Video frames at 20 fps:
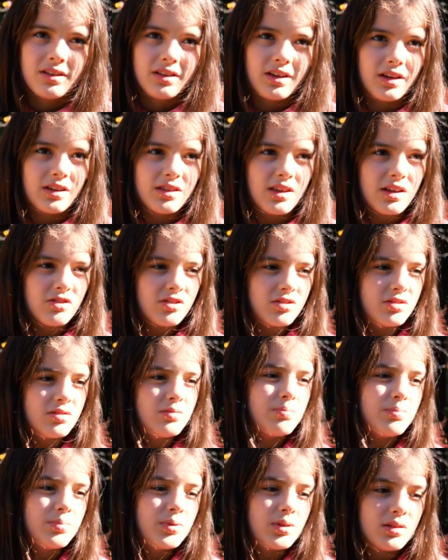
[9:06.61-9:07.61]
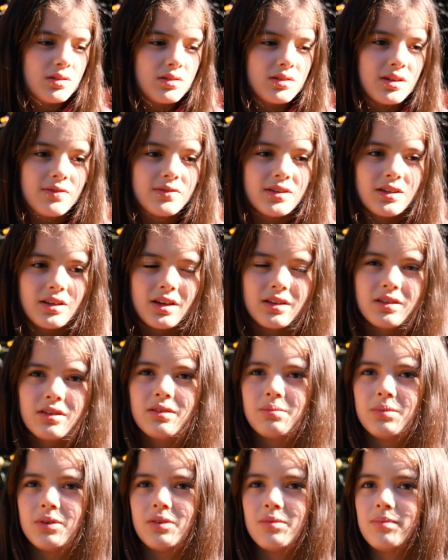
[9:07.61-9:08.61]
Like they just put stuff together
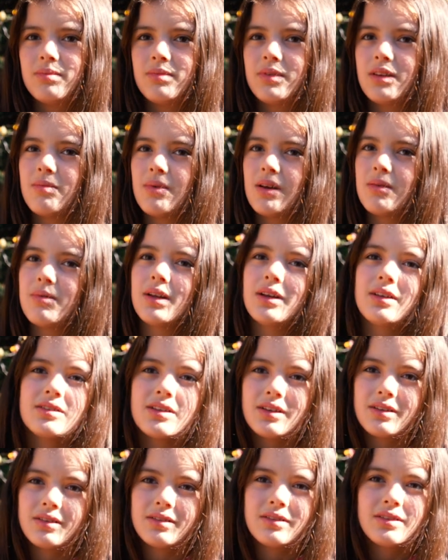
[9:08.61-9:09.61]
and boom, they made medicine.